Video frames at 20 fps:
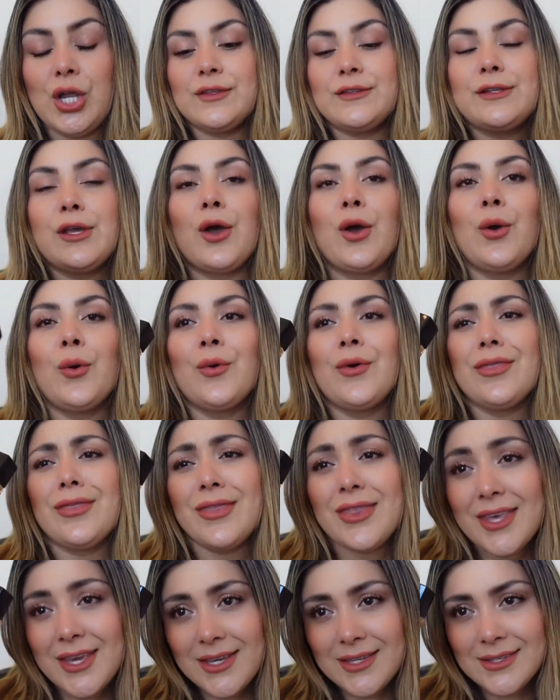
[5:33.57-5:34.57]
So
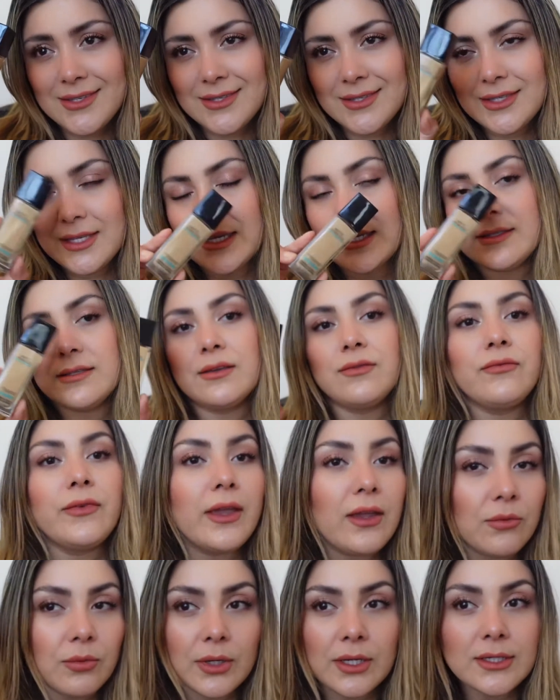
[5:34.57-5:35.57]
this is a
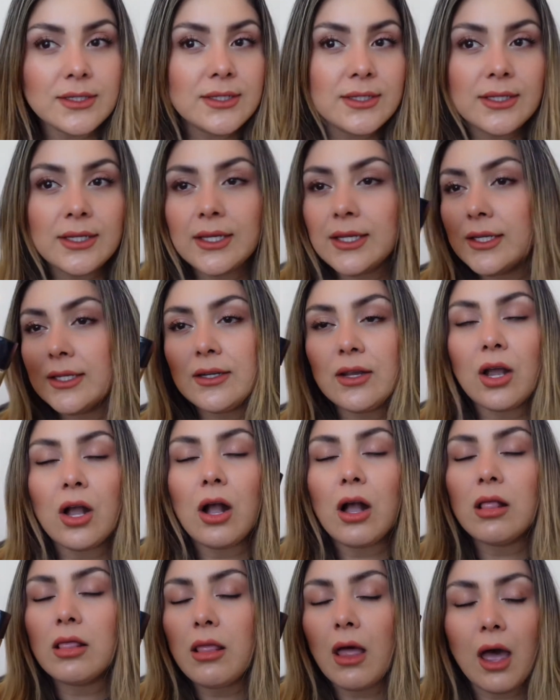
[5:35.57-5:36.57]
favorite in
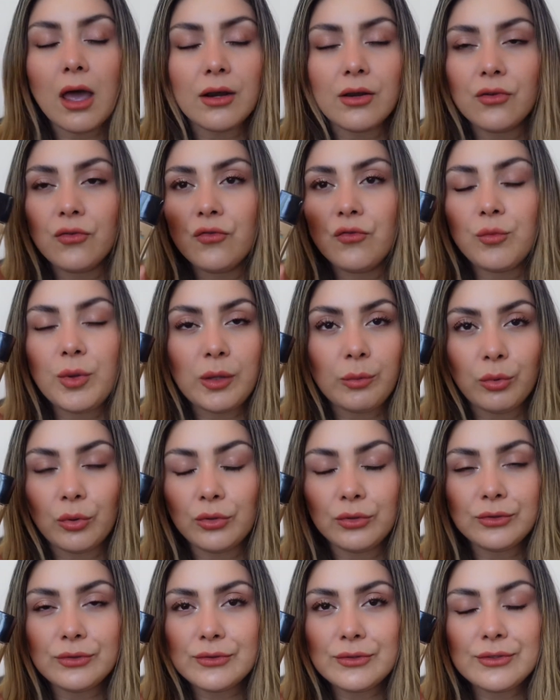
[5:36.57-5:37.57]
a lot of
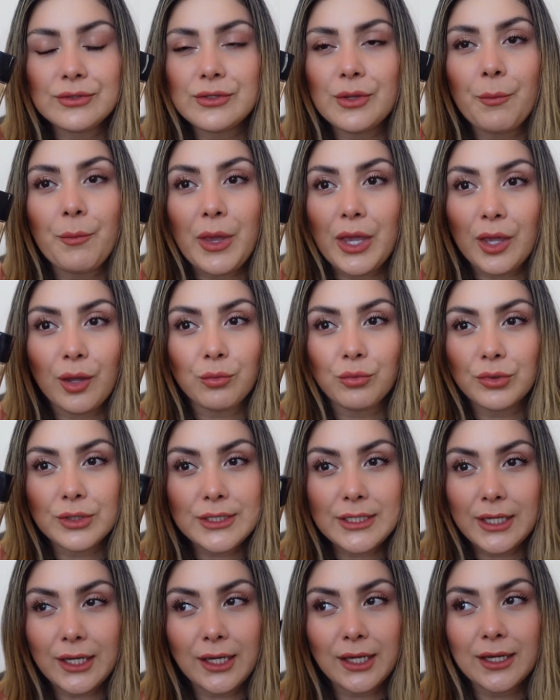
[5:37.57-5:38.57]
people's makeup
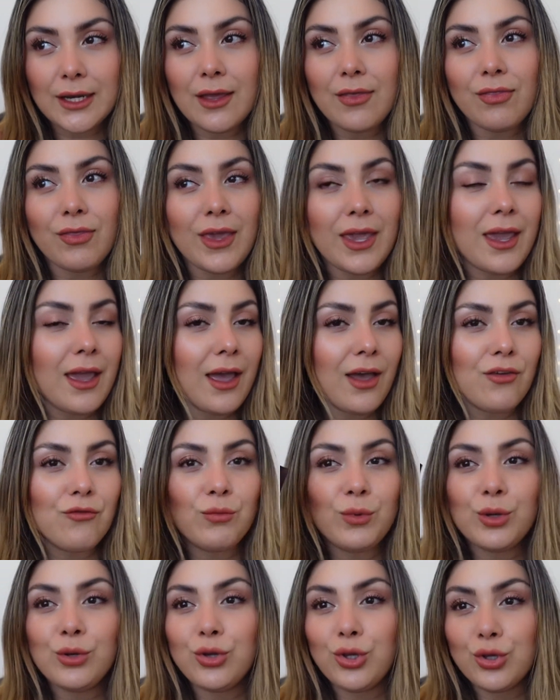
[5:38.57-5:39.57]
routine. They have
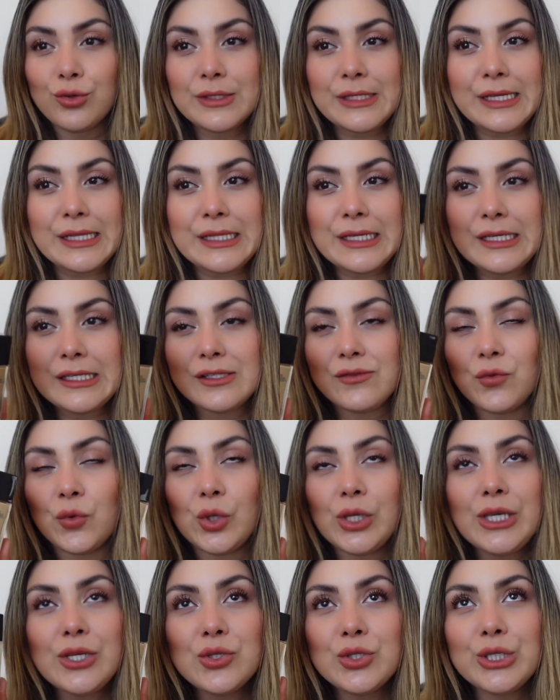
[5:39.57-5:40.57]
been using this for
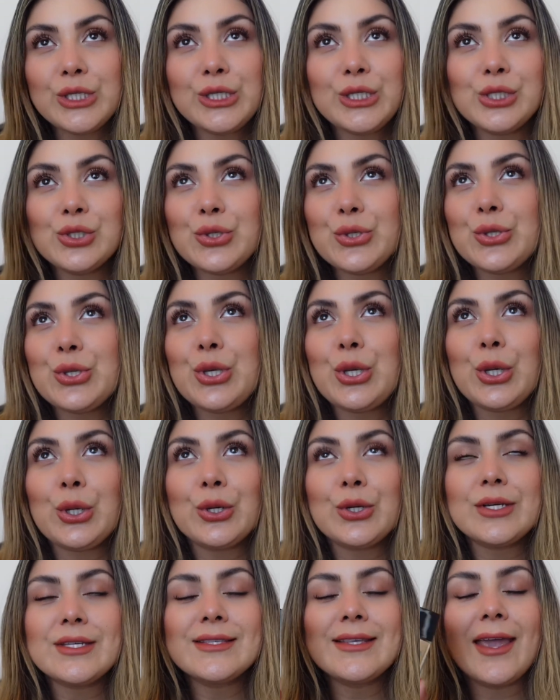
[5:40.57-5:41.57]
years and years and
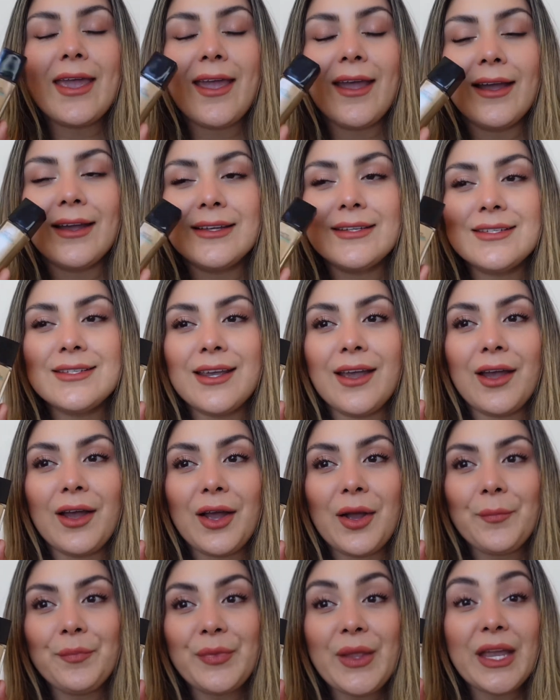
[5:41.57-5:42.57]
years, and
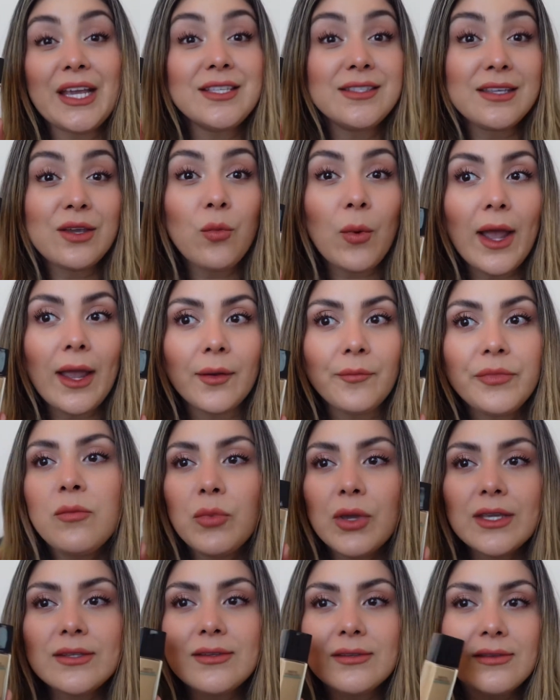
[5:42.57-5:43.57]
I see why,
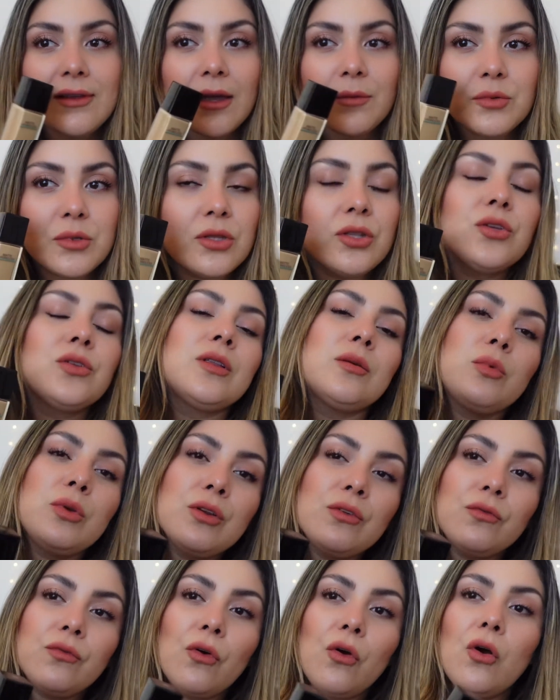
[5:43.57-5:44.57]
because it's absolutely
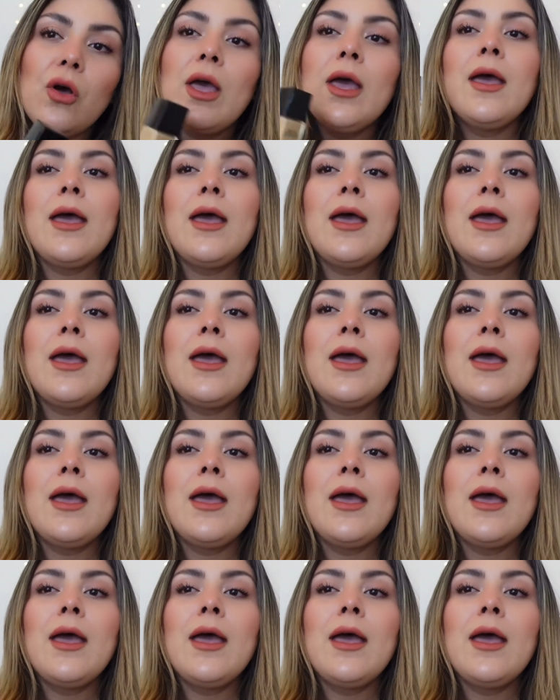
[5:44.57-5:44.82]
beautiful.